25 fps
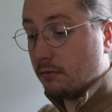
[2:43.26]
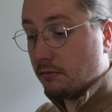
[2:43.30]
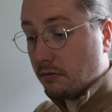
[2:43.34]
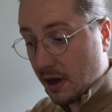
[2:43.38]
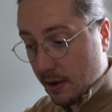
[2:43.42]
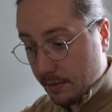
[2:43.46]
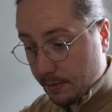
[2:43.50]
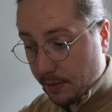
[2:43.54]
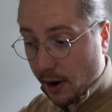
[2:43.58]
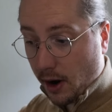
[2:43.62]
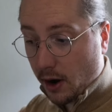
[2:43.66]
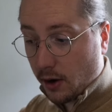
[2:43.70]

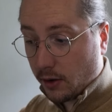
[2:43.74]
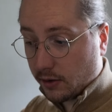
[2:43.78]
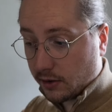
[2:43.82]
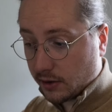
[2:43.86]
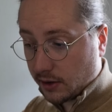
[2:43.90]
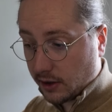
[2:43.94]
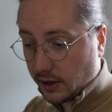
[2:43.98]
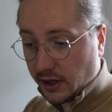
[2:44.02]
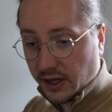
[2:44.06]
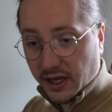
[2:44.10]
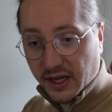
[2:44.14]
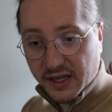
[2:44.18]

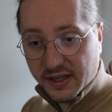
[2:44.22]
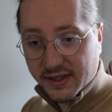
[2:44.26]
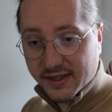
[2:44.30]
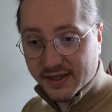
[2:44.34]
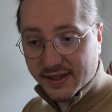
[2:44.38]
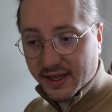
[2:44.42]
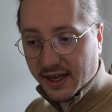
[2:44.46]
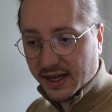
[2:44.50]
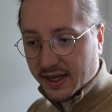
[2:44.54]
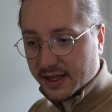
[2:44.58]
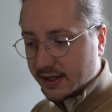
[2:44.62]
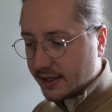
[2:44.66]
apparently
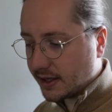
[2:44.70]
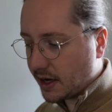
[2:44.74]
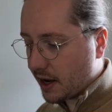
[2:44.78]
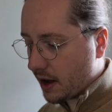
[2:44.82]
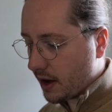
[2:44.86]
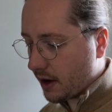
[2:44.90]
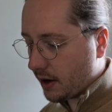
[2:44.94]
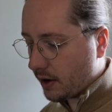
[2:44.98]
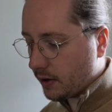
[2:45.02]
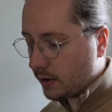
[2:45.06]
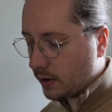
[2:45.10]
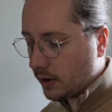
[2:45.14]
E6
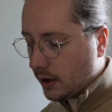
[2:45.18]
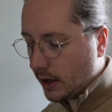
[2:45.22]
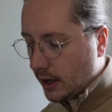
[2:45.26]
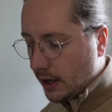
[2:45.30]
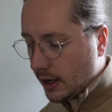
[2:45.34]
now.